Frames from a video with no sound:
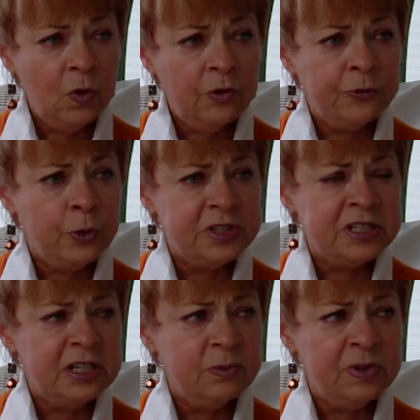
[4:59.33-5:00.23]
or
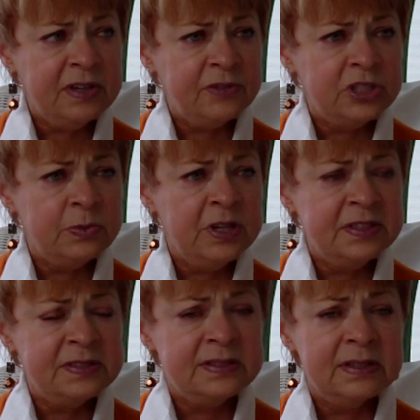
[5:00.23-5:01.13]
14, whatever she
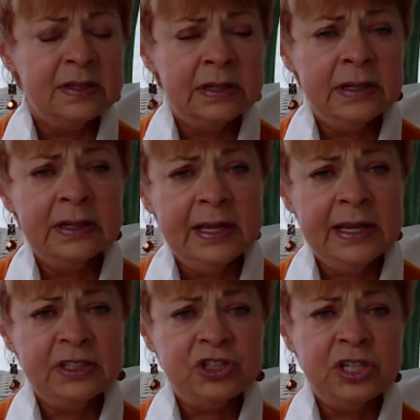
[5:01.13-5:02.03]
was.
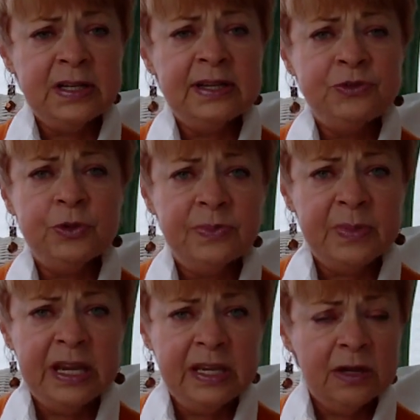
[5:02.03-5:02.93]
And she lived with
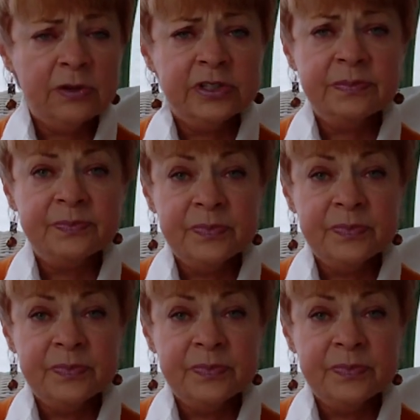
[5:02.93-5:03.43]
me, or